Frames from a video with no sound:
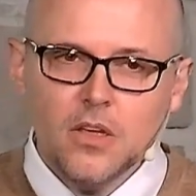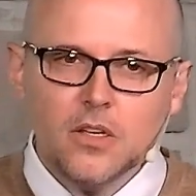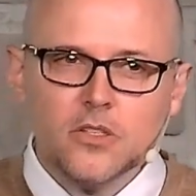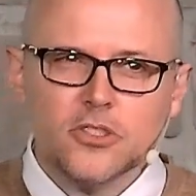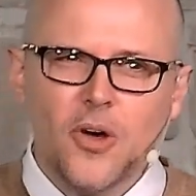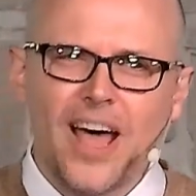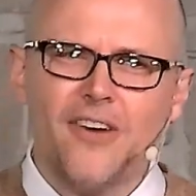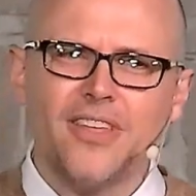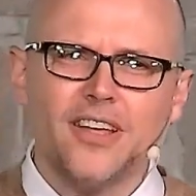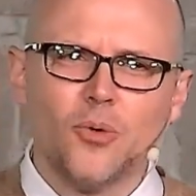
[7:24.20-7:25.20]
So how
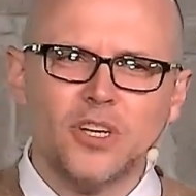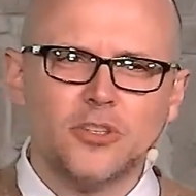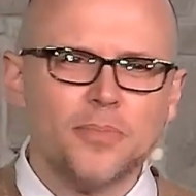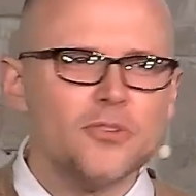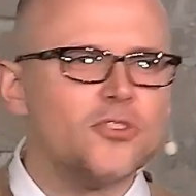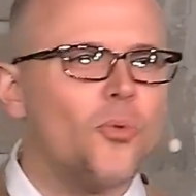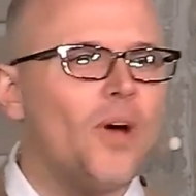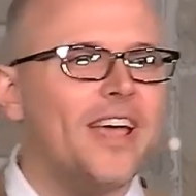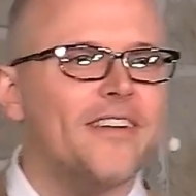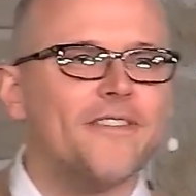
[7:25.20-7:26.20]
then are we supposed to
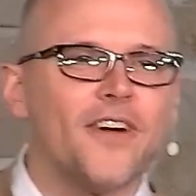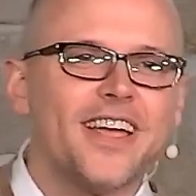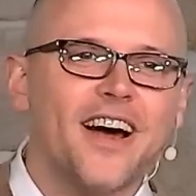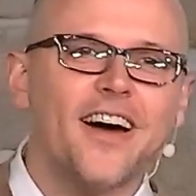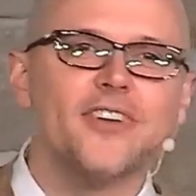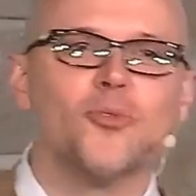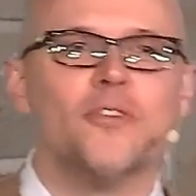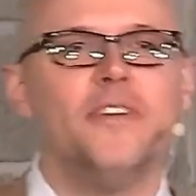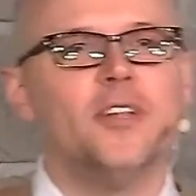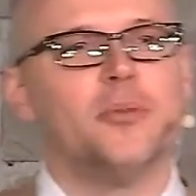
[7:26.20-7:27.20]
wait for God to
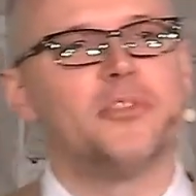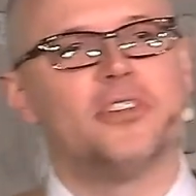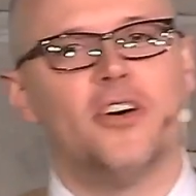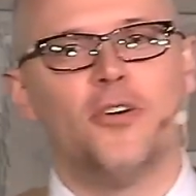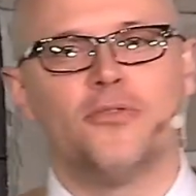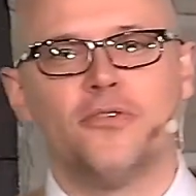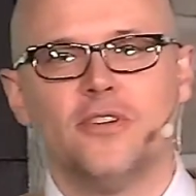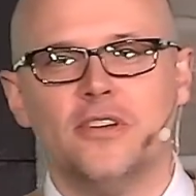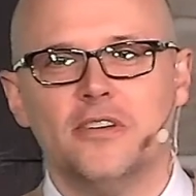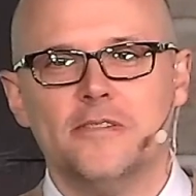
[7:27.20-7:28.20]
reveal himself
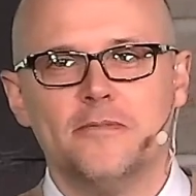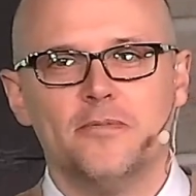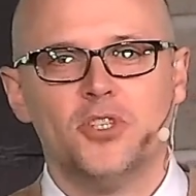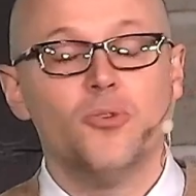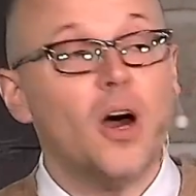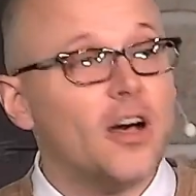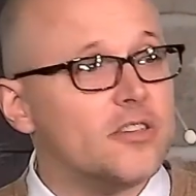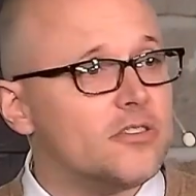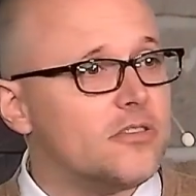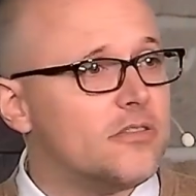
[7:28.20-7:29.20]
to
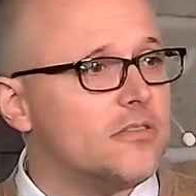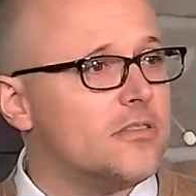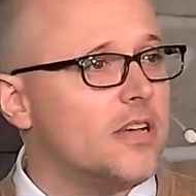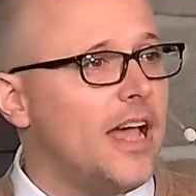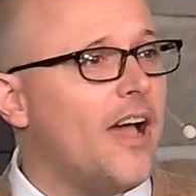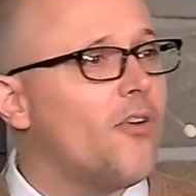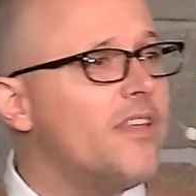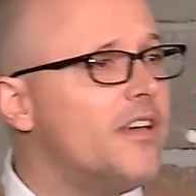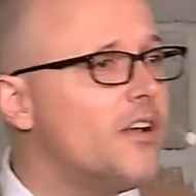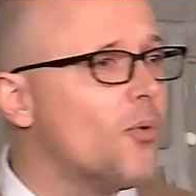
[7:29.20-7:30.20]
us? How
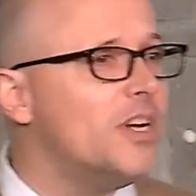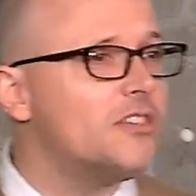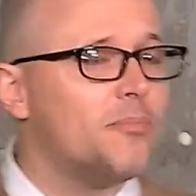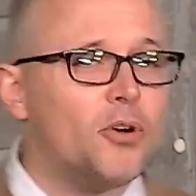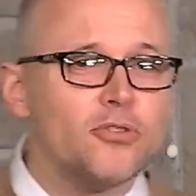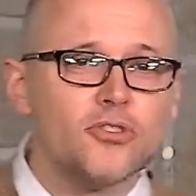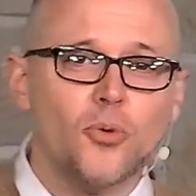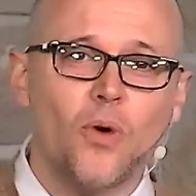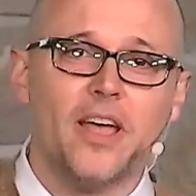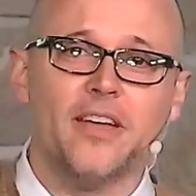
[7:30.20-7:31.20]
then are we supposed to
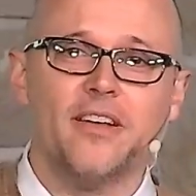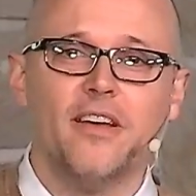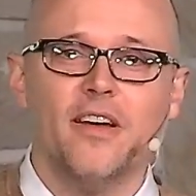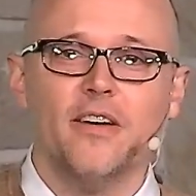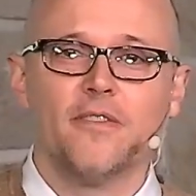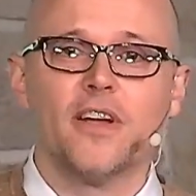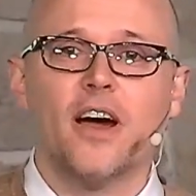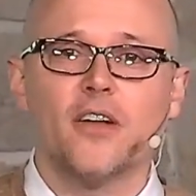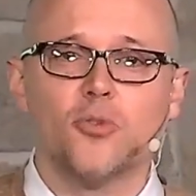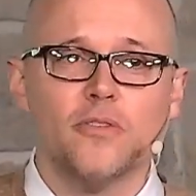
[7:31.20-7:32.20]
wait for
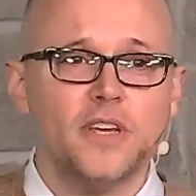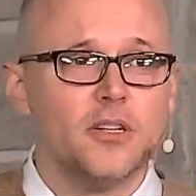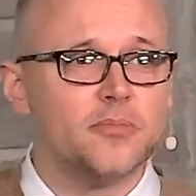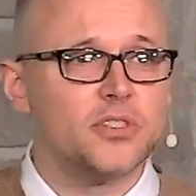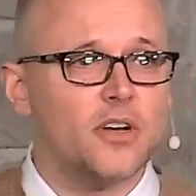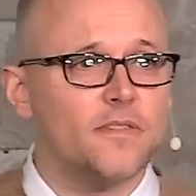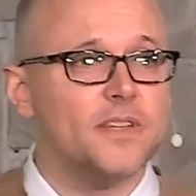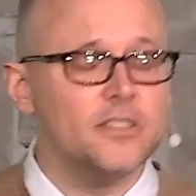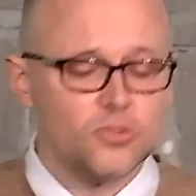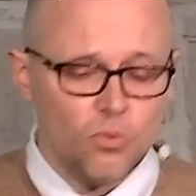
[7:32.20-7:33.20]
God to reveal himself in
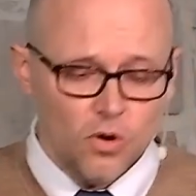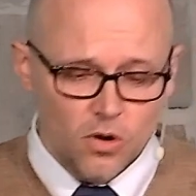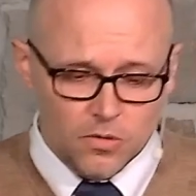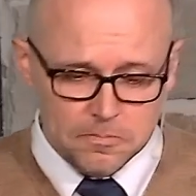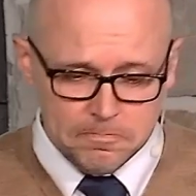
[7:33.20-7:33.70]
this world?